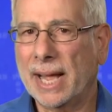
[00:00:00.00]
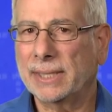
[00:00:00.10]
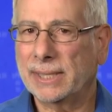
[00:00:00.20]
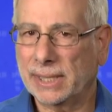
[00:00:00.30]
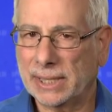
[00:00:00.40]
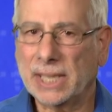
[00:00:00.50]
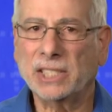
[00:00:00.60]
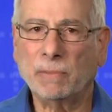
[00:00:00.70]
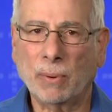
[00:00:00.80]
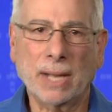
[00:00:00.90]
at
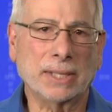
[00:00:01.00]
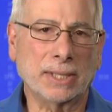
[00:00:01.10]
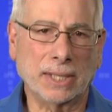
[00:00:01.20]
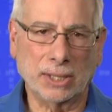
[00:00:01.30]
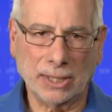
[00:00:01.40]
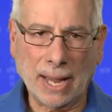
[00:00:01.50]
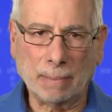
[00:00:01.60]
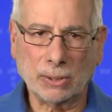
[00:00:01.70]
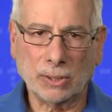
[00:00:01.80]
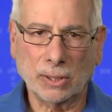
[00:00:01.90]
successive processing
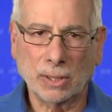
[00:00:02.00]
steps,